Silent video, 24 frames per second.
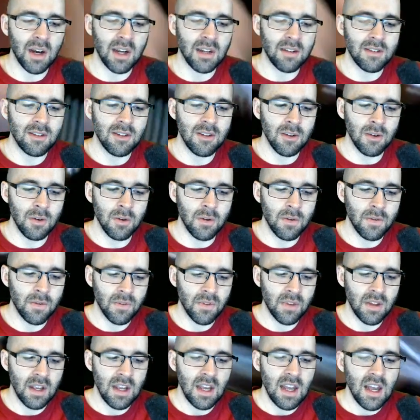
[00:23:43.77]
by 2.
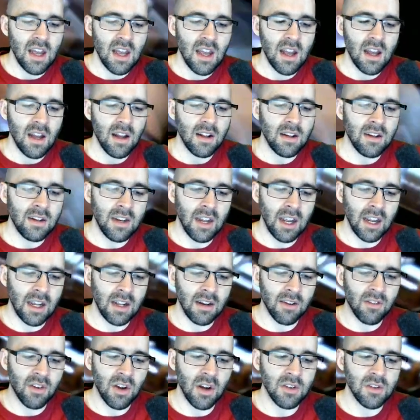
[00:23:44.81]

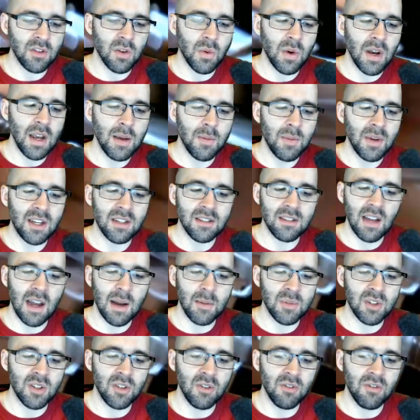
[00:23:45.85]
Negative goes away because
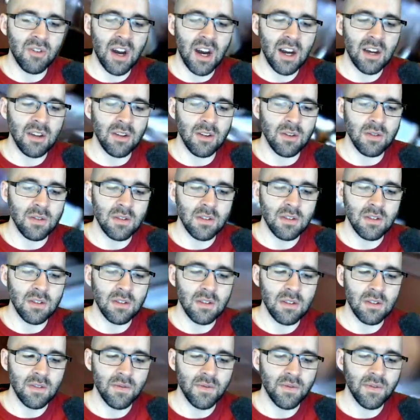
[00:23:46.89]
absolute values.
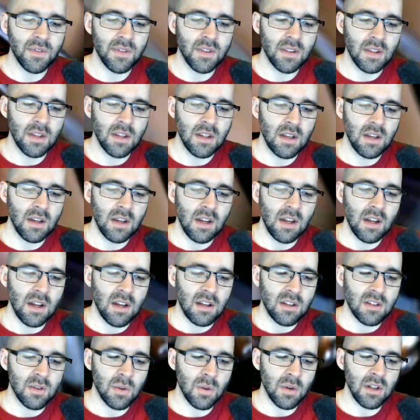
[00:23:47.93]

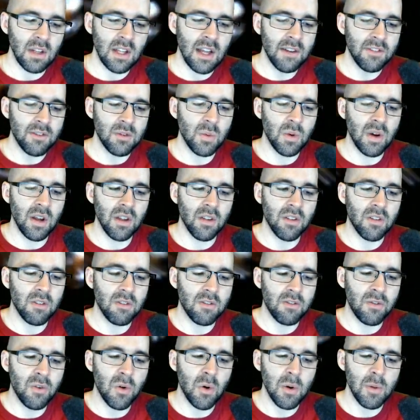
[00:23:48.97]
So we're left with
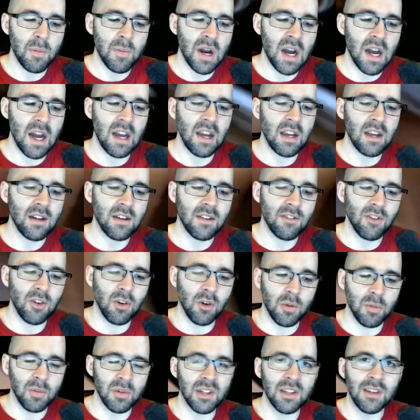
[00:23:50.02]
4 pi. If you
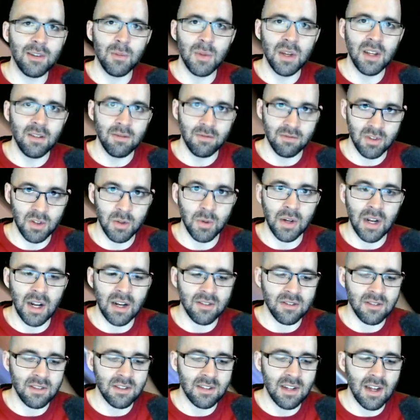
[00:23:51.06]
don't believe me, do it
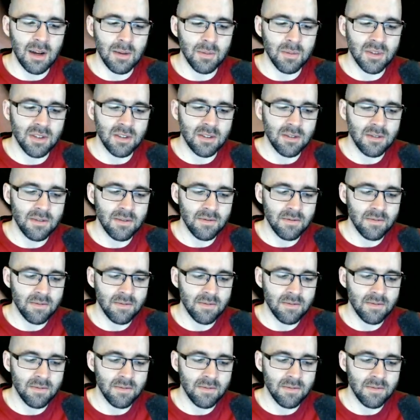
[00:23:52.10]
out in steps.